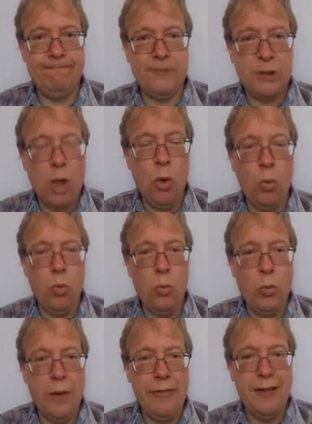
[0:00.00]
So
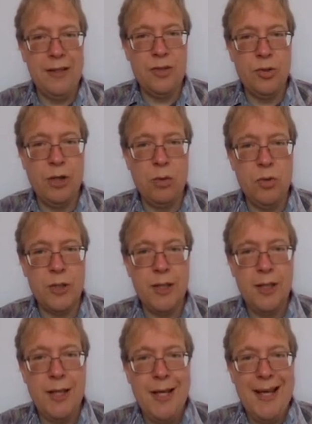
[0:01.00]
one thing to note
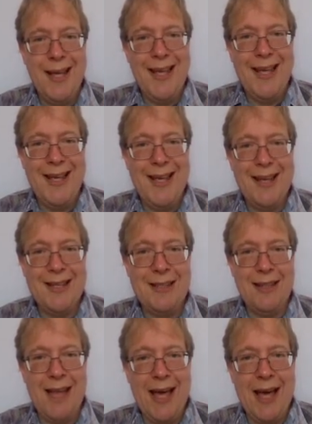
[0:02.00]

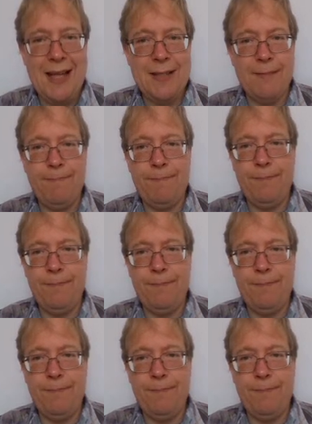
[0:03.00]
is that